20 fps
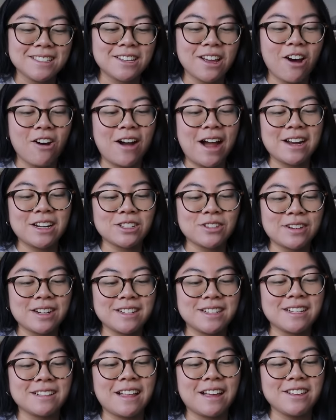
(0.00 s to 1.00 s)
So I just
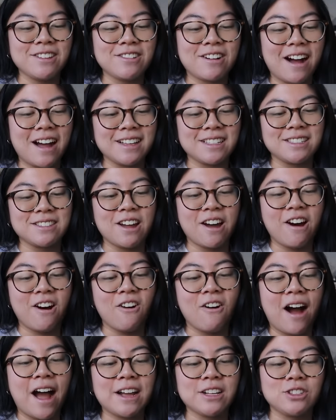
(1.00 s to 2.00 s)
wanted to let you guys
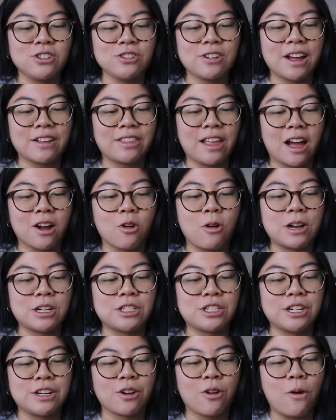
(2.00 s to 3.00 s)
know. I do get that
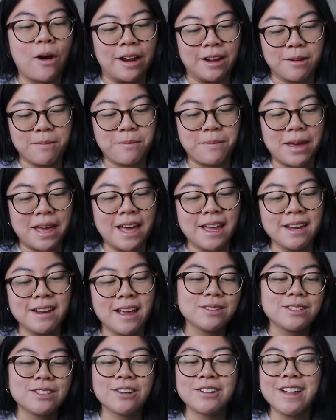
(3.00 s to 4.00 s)
question quite a bit.
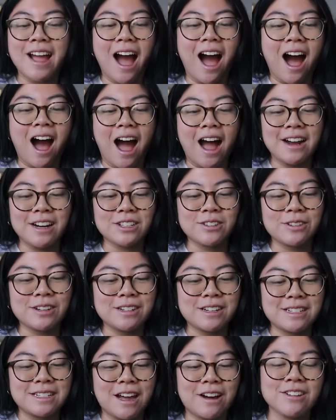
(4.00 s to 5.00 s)
So yeah, I just wanted
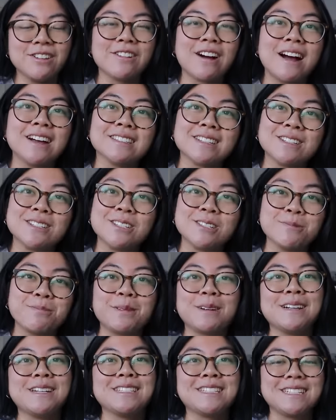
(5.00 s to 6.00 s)
to tell you guys it's super
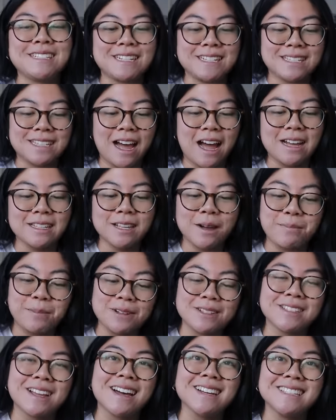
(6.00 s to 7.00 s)
easy to size up or
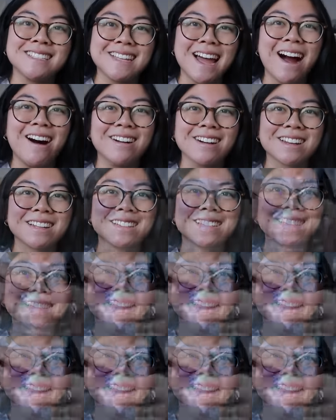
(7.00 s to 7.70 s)
size down.